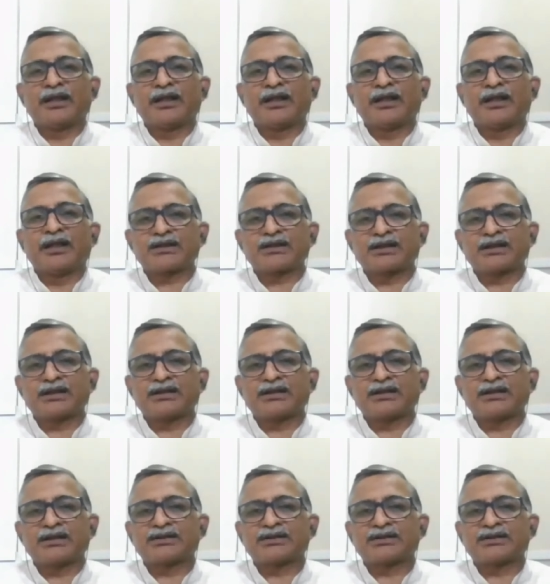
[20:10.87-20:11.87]
Any
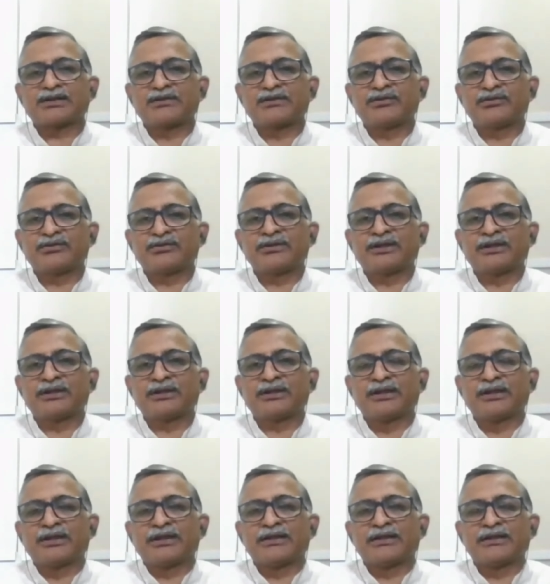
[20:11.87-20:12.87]
caustic industry is
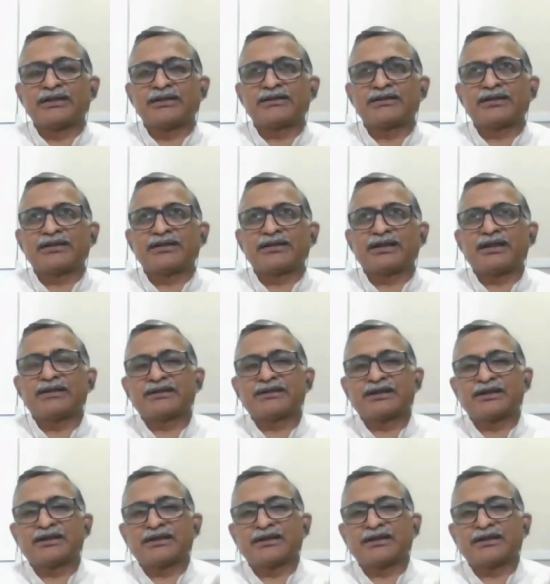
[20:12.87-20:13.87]
using this
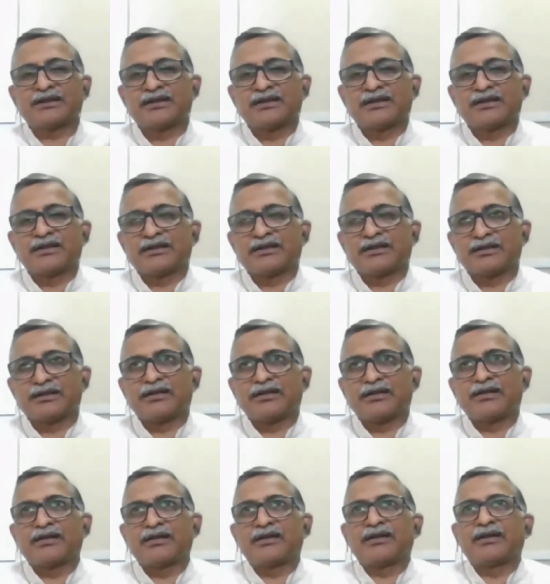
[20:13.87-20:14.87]
as a,
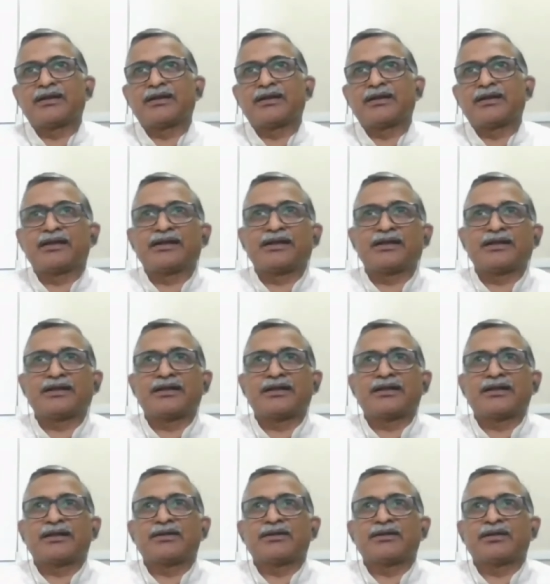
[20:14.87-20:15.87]

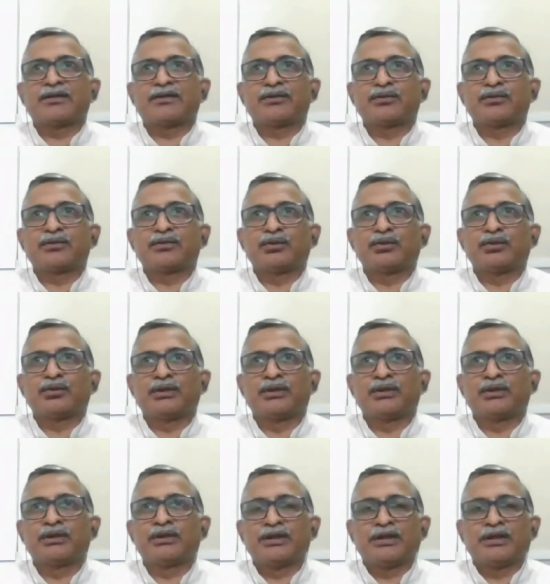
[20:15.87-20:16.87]
a, a
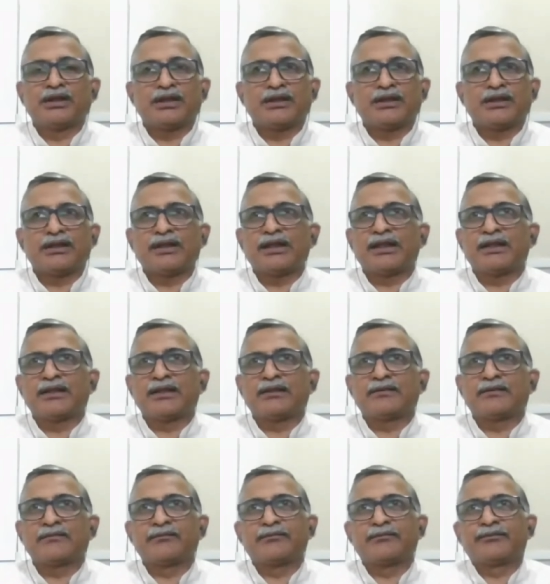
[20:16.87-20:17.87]
tool, and
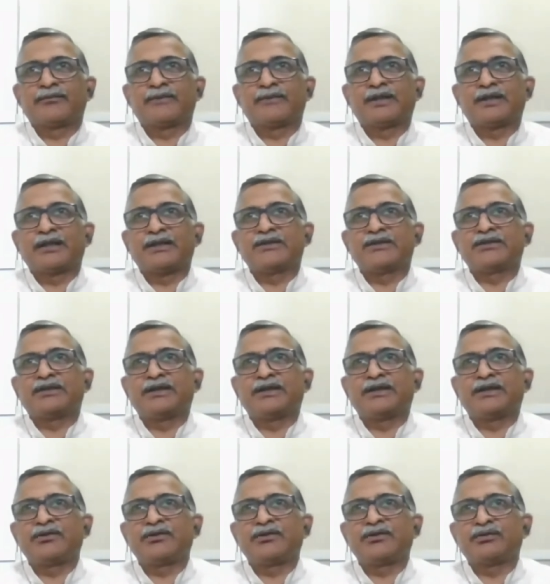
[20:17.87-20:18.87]
then that
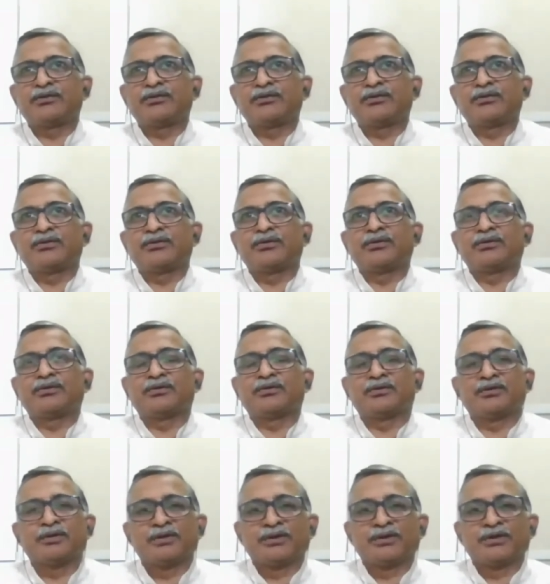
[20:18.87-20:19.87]
is leading
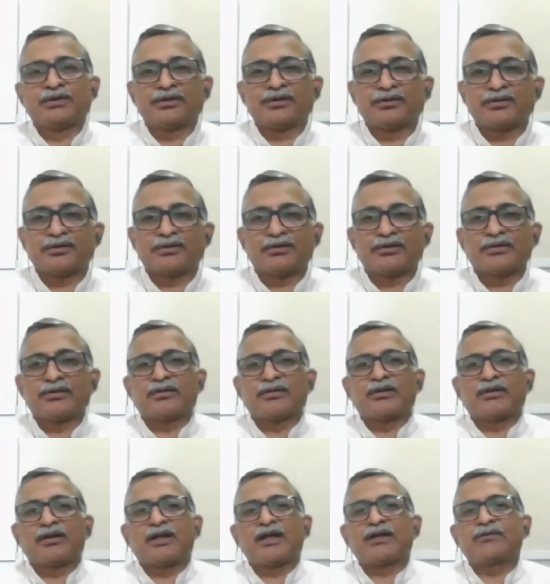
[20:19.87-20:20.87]
to a
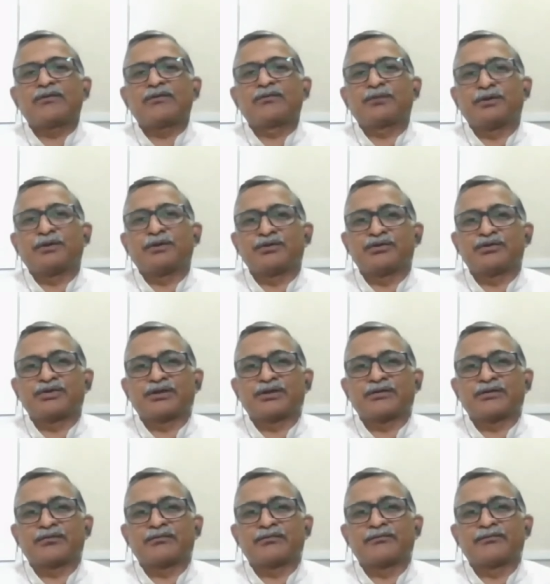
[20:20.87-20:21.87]
uh, lot of
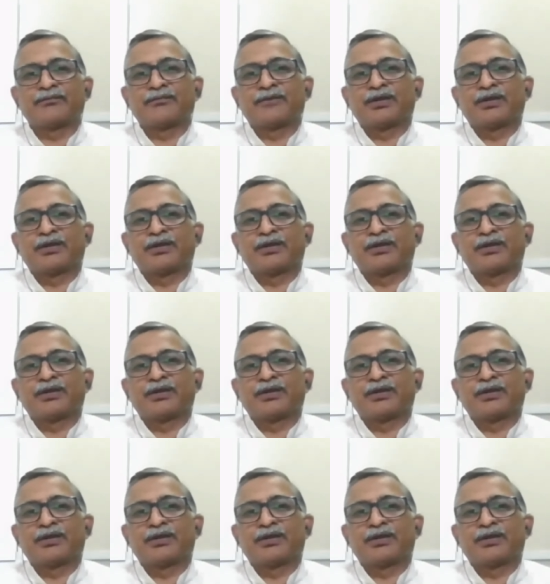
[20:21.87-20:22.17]
pollution